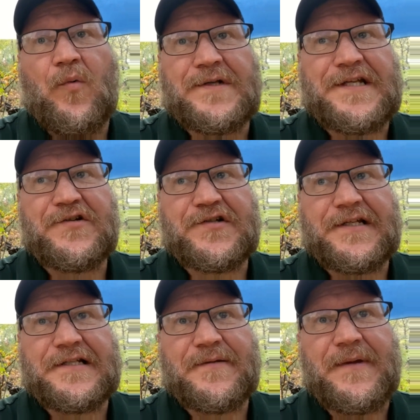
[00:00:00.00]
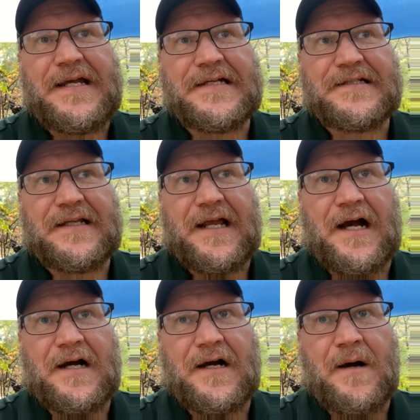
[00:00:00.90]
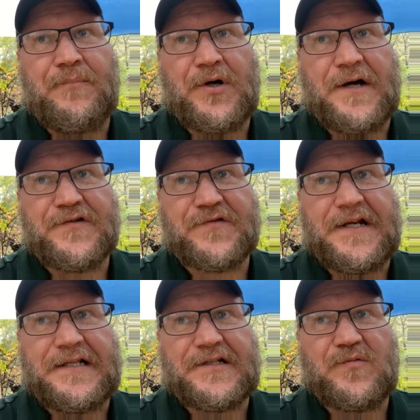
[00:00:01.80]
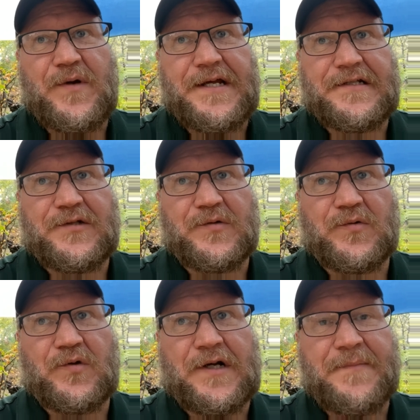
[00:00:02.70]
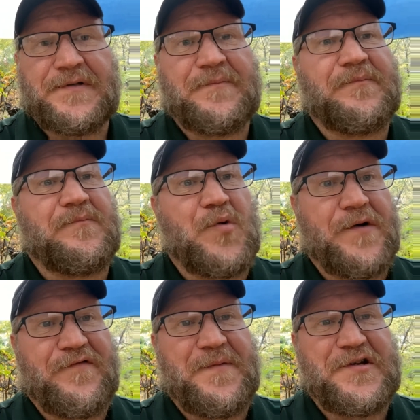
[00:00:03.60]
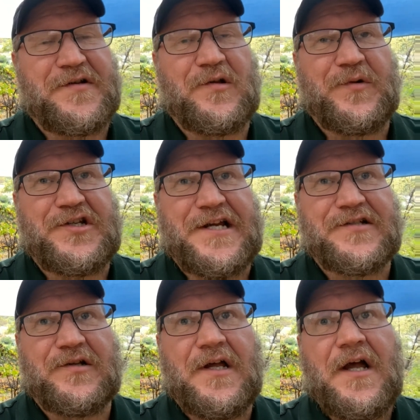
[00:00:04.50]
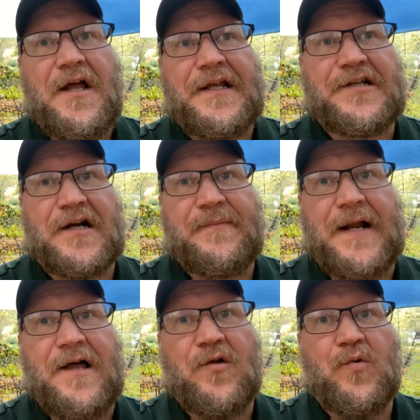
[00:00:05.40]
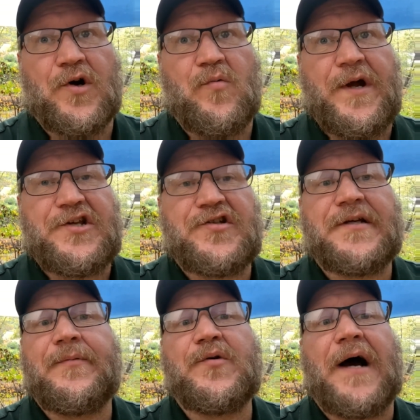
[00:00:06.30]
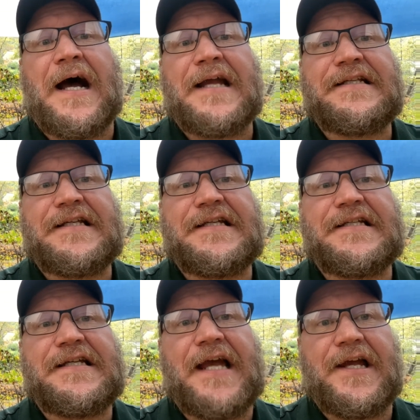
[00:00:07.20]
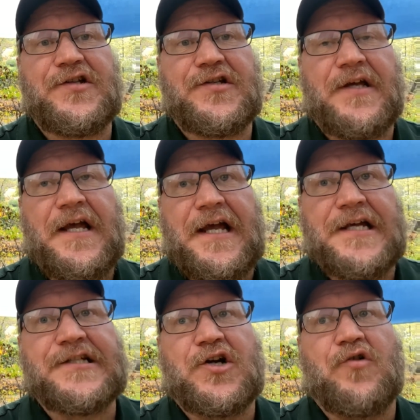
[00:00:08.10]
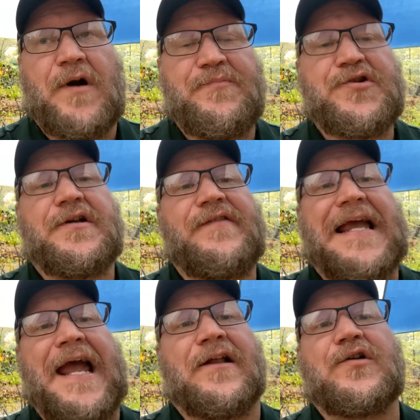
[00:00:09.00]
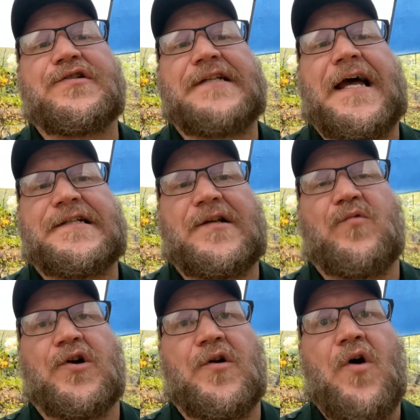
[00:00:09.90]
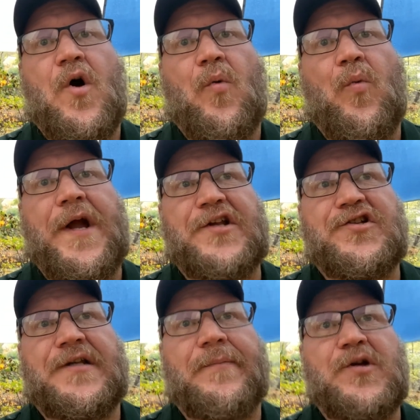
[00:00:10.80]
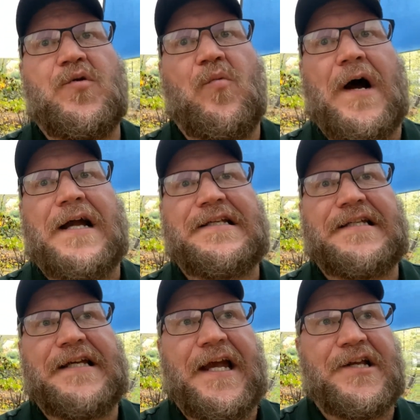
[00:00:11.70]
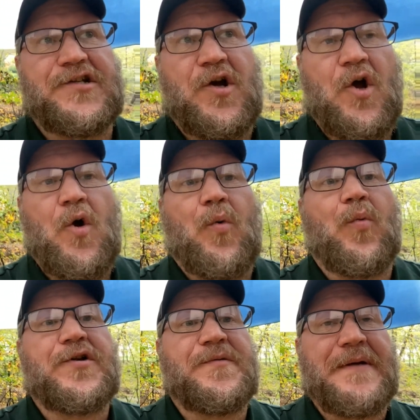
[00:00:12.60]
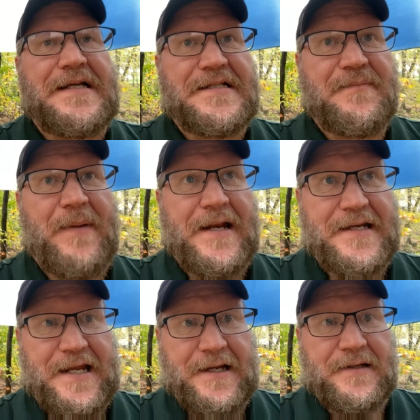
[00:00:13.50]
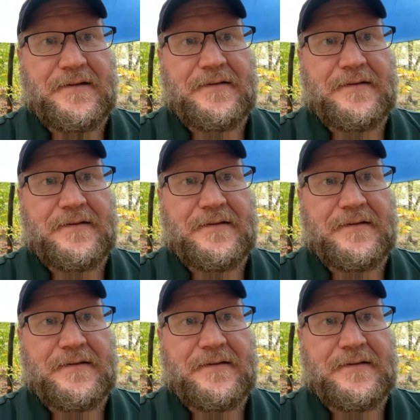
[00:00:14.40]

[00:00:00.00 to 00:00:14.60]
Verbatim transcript: What's interesting to me is a book I was reading this week to look up some more information of the witch hazel. They talked about how the word witch, W I T C H, is a corruption of the Anglo Saxon word wych, W Y C H, which means bending.